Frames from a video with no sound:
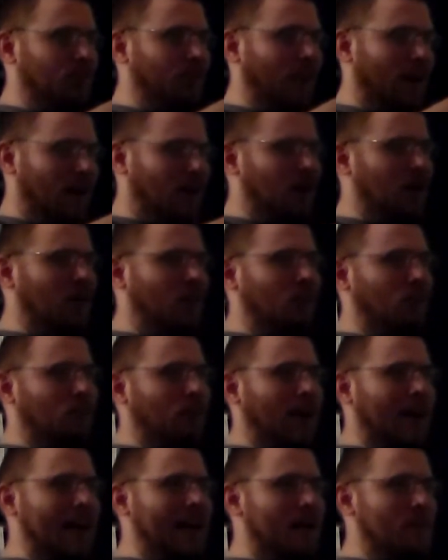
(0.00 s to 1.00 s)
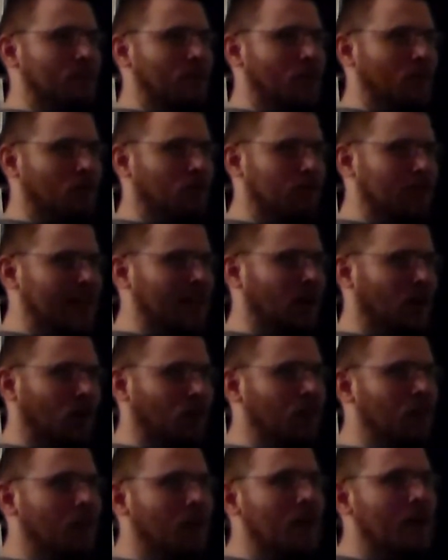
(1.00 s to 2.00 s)
of how to divide up the
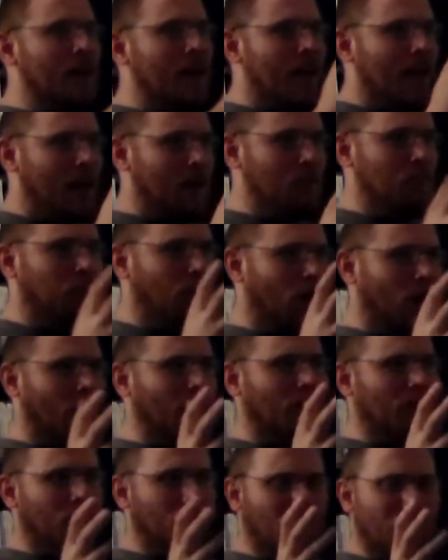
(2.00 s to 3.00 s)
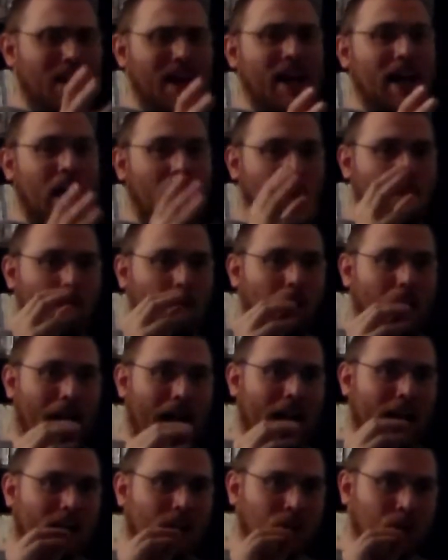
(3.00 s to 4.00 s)
field, in part 3 I will
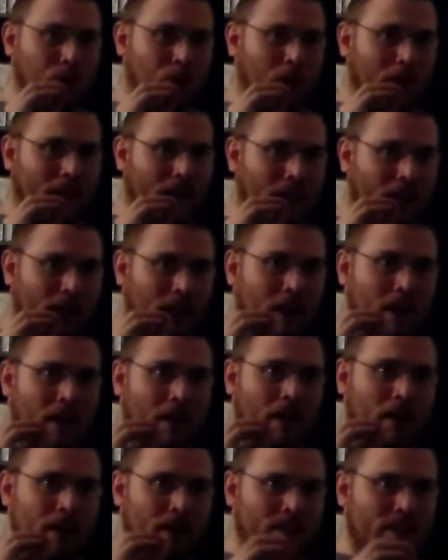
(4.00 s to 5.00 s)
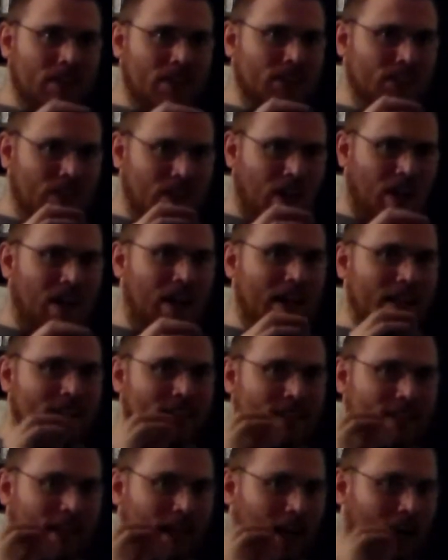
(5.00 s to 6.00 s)
actually
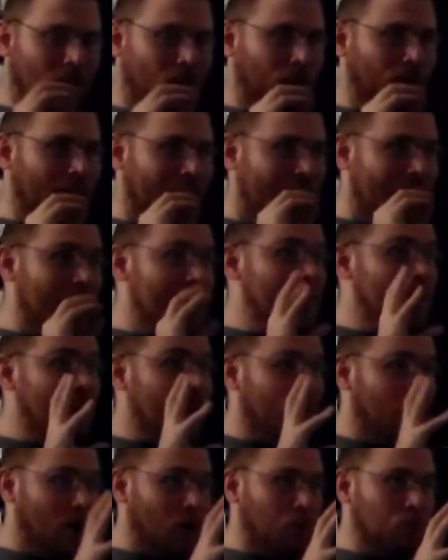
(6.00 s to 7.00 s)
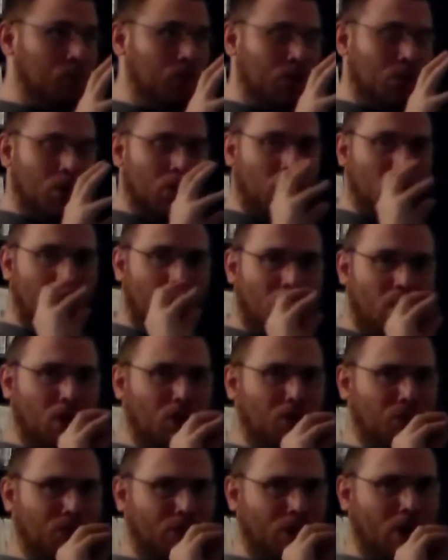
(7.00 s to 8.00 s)
discuss how that helps you
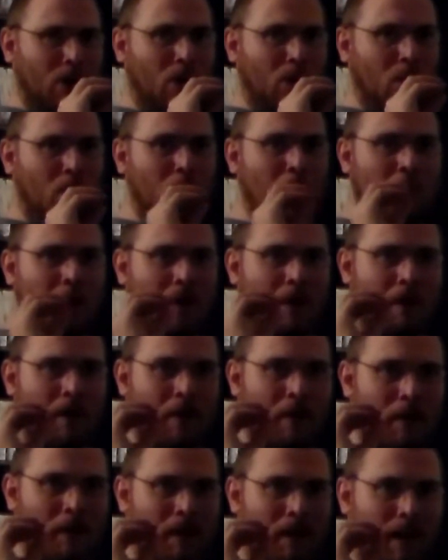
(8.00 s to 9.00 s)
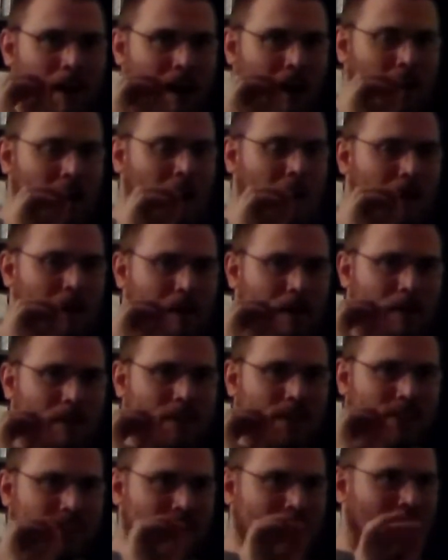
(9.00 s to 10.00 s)
also
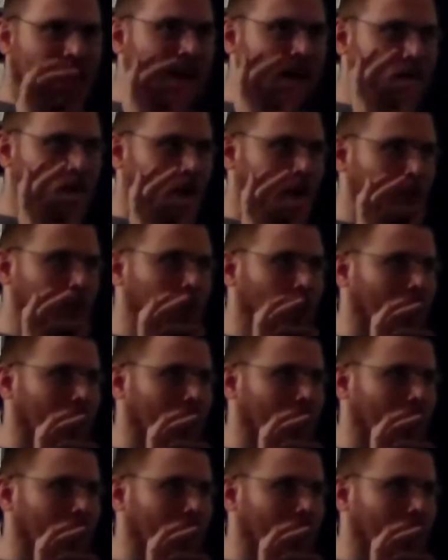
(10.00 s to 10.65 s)
study what